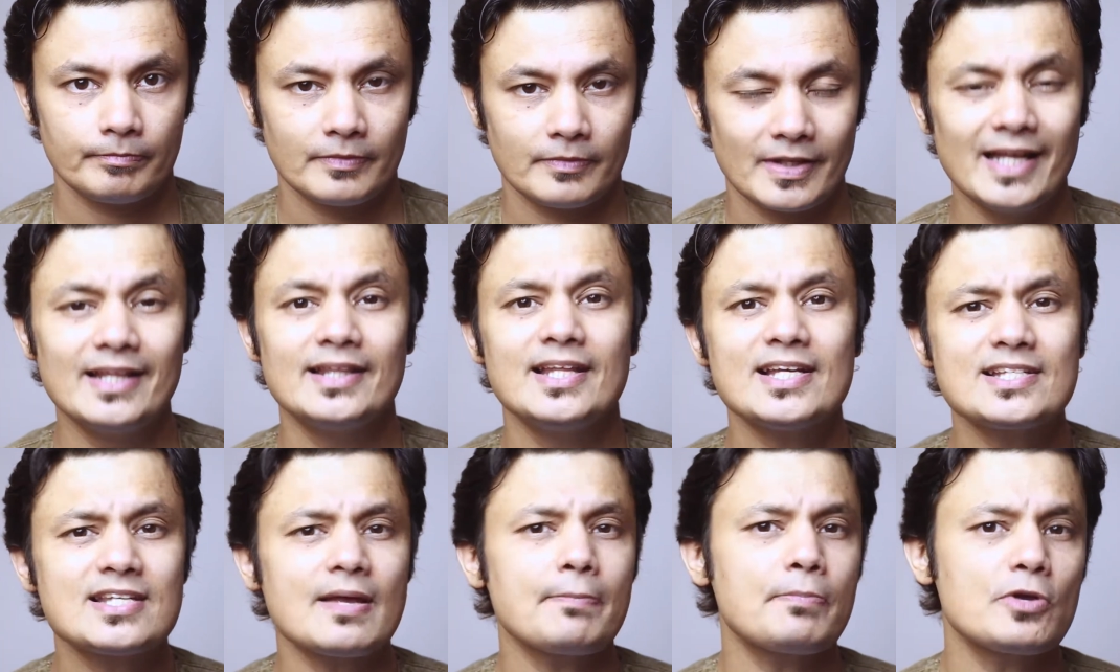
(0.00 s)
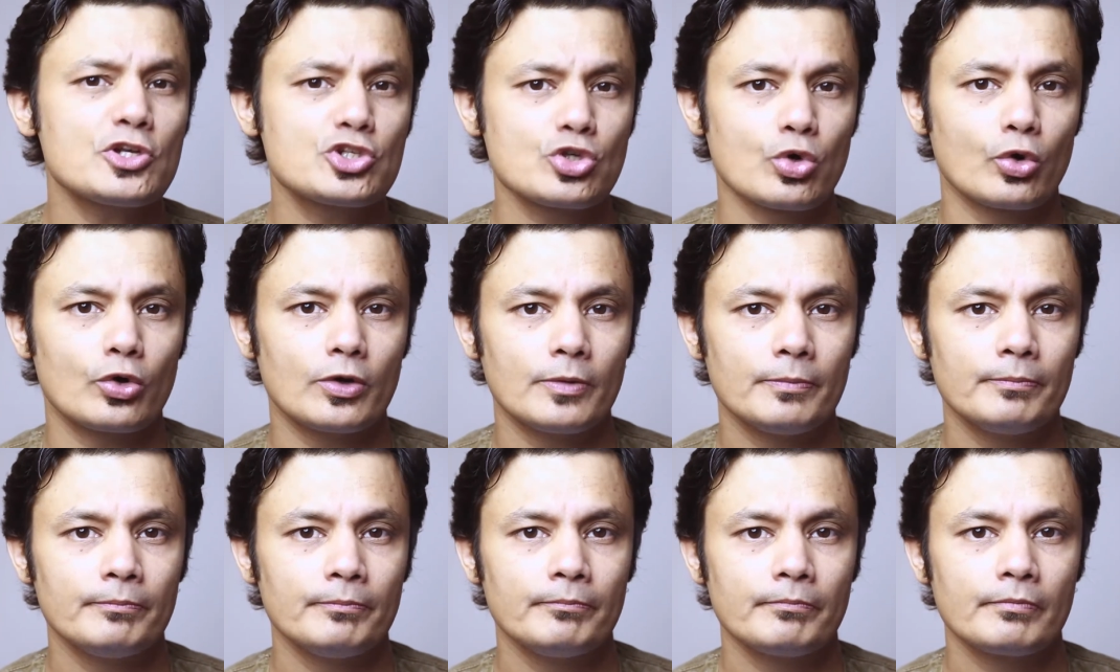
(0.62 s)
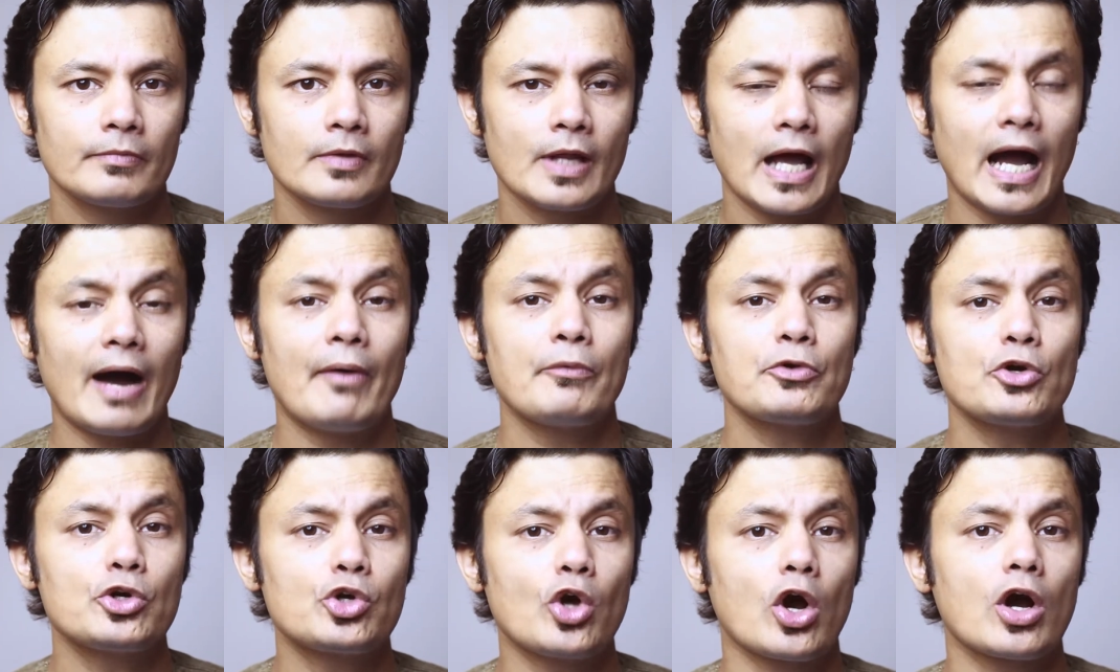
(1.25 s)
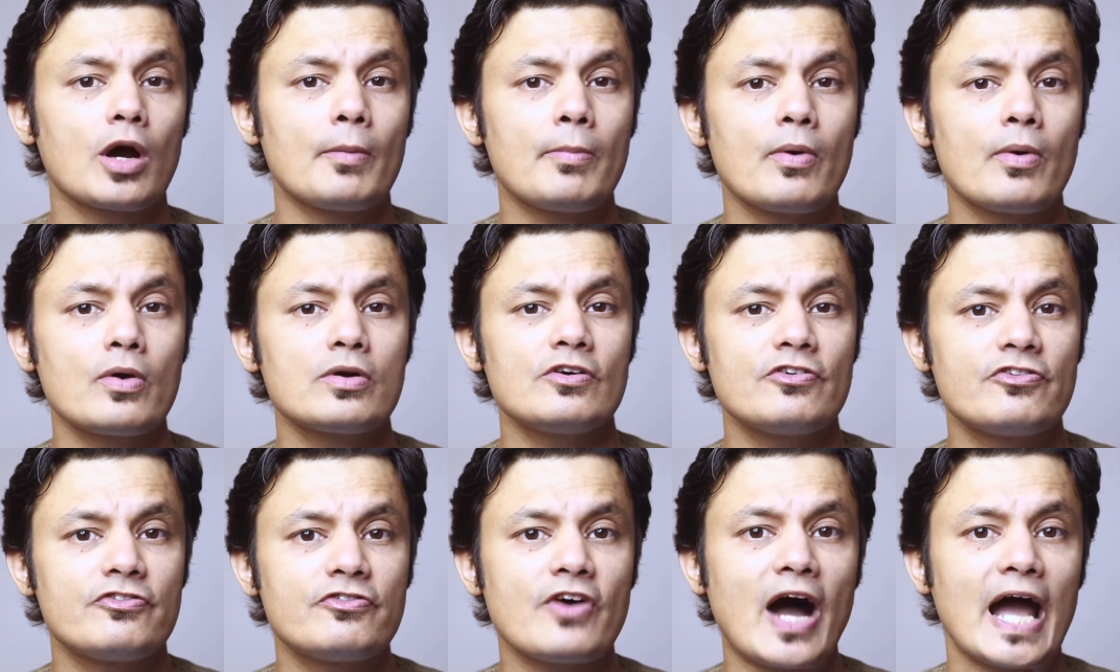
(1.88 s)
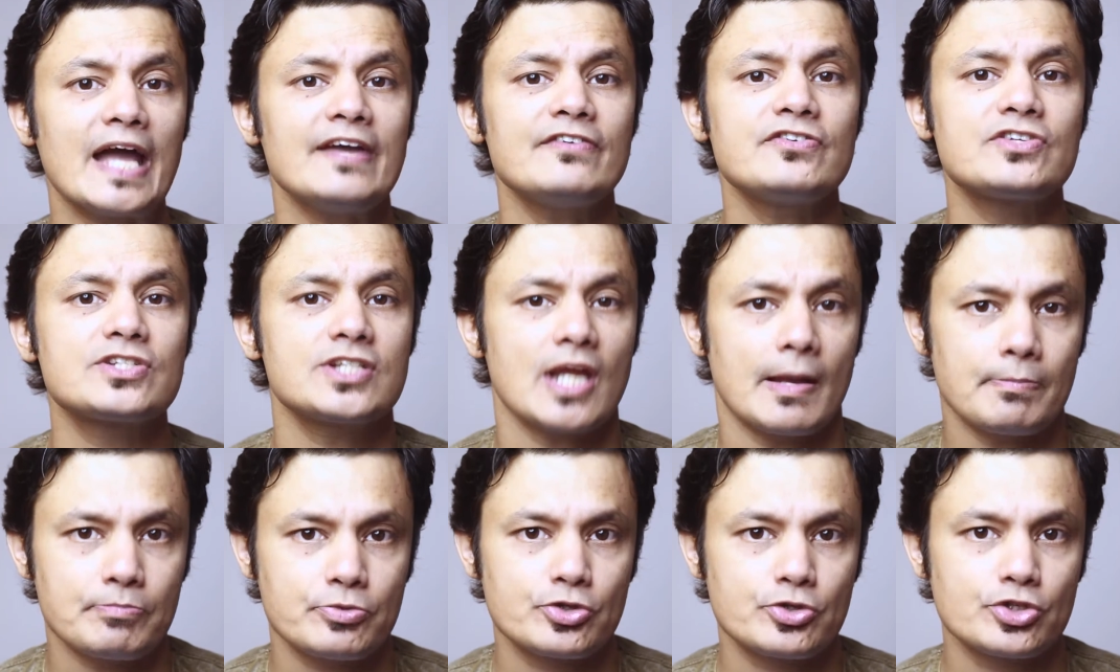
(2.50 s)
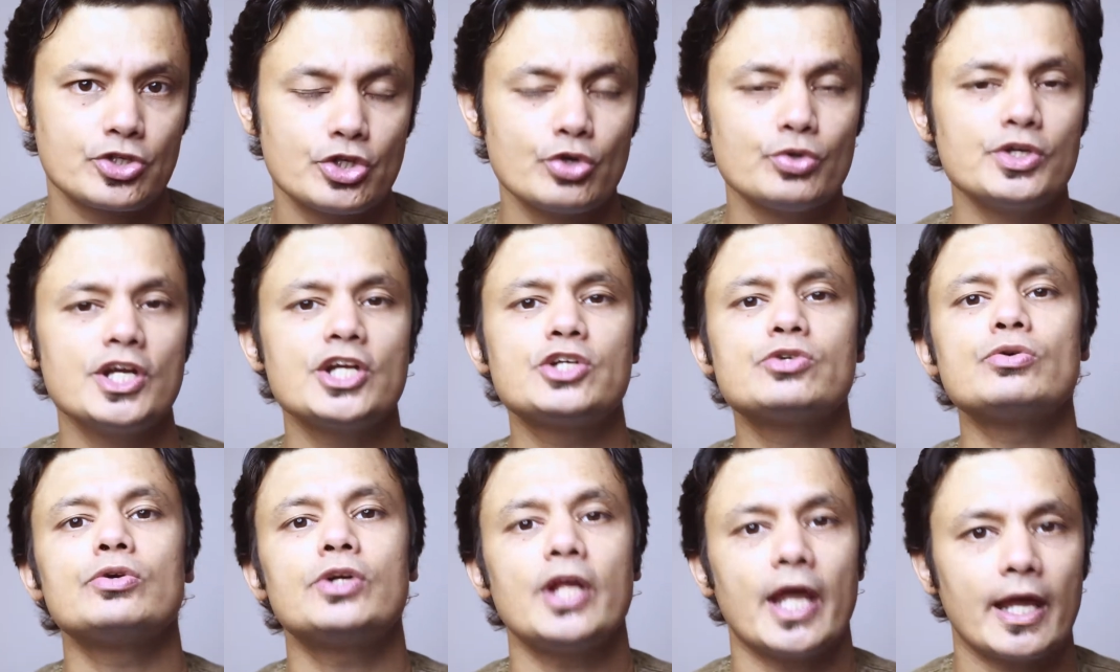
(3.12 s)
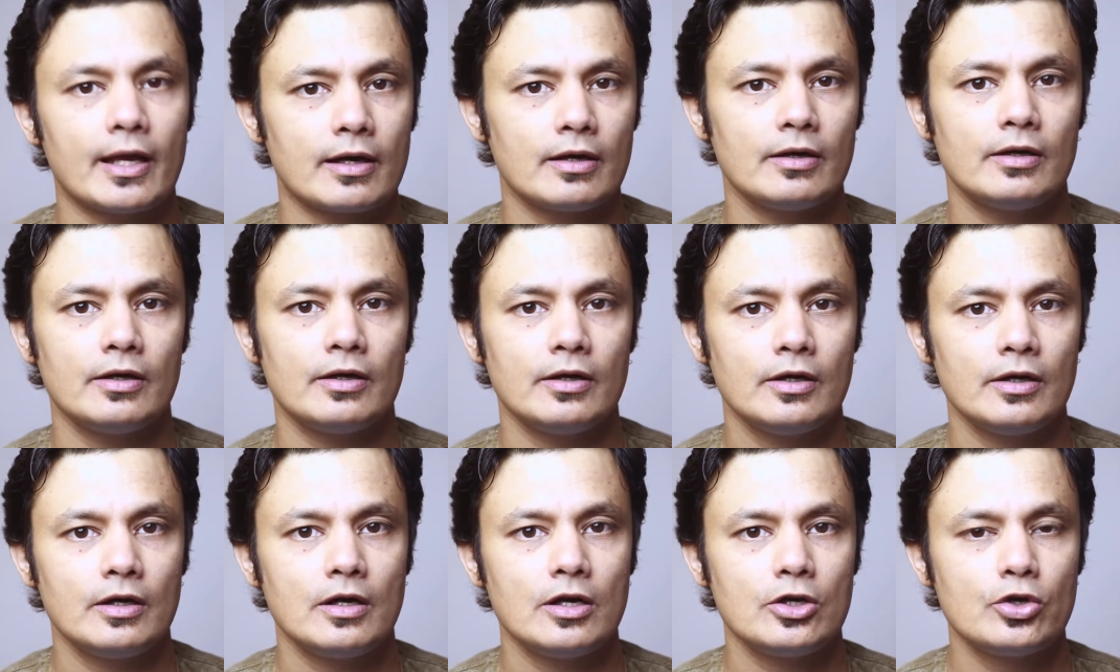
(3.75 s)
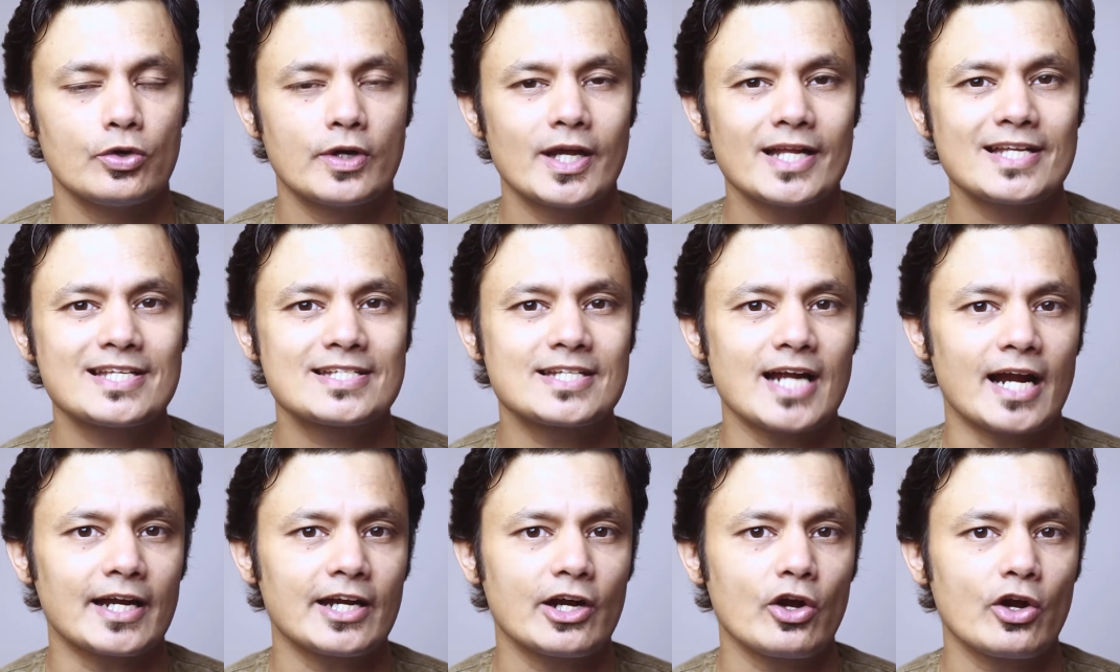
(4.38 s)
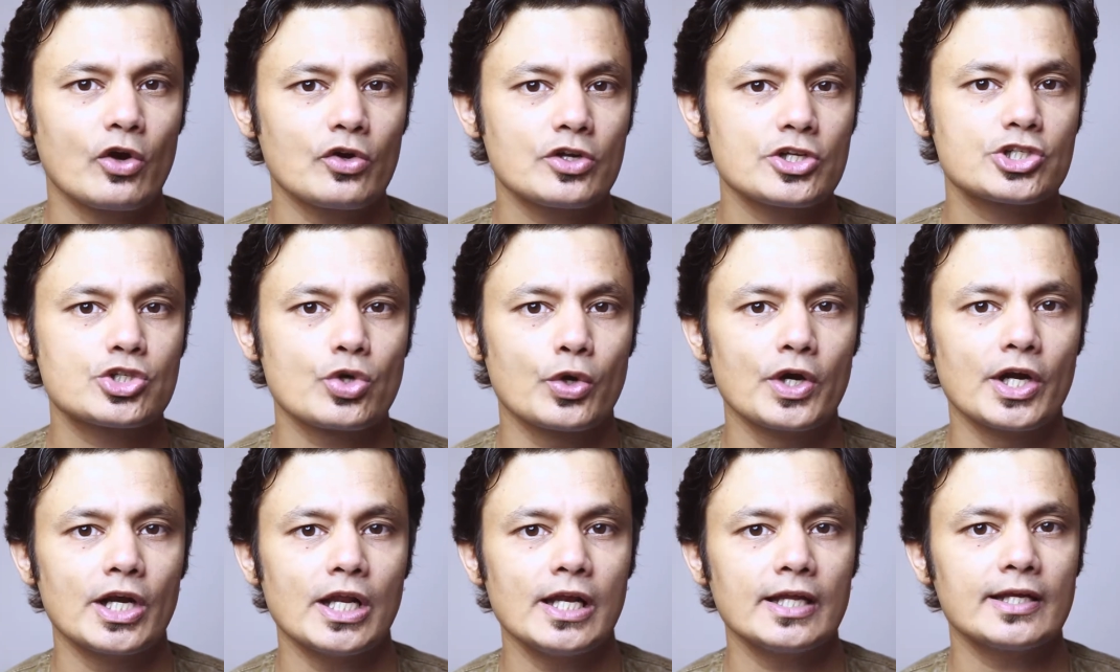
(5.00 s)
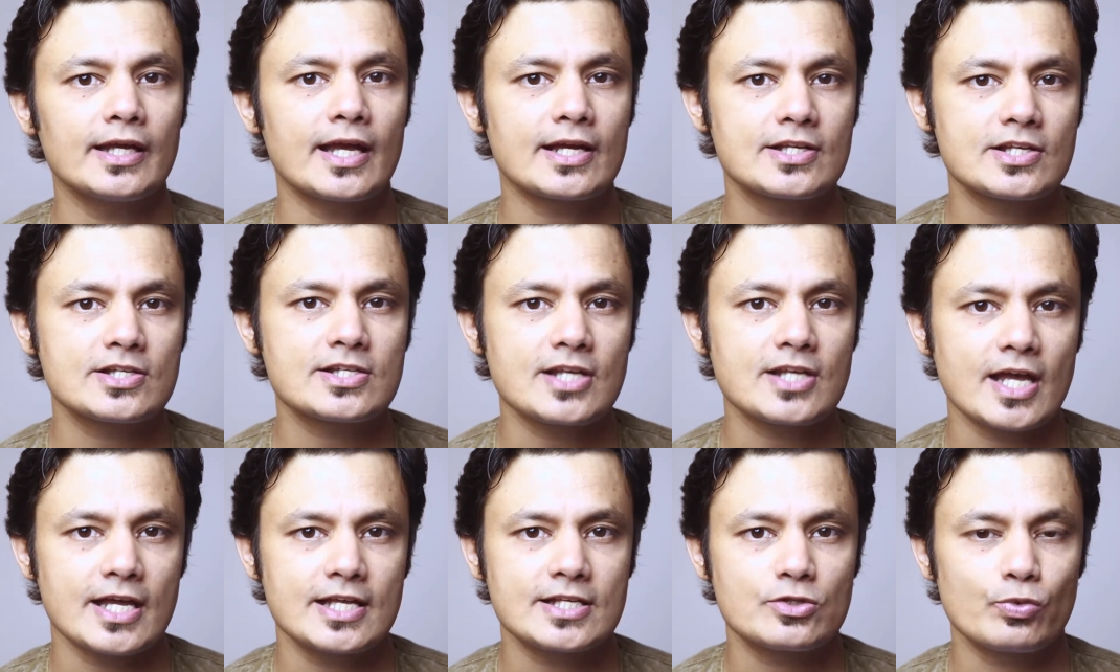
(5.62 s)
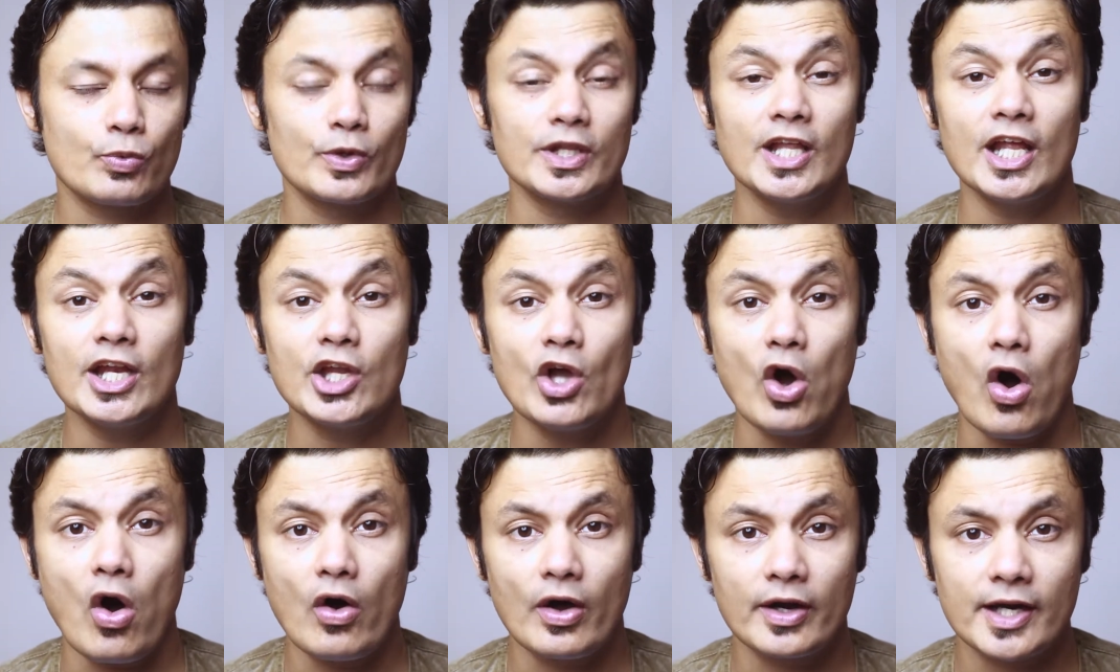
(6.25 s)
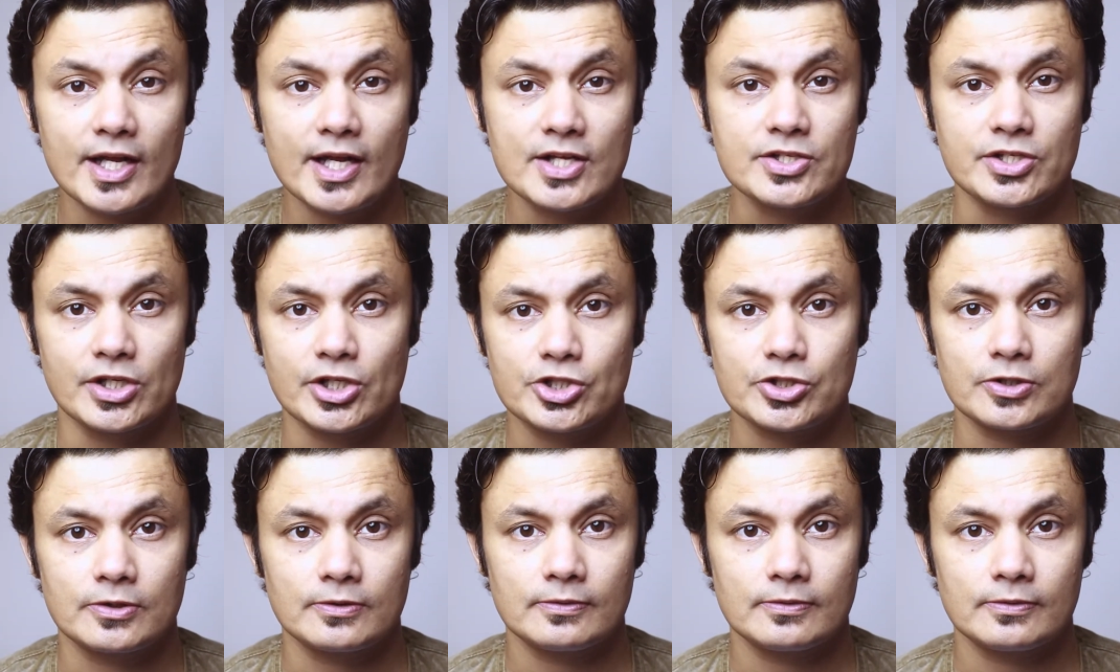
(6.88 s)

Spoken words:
In this episode, I want to talk about the 5 steps you need to take to get started on a storytelling exercise within your organization.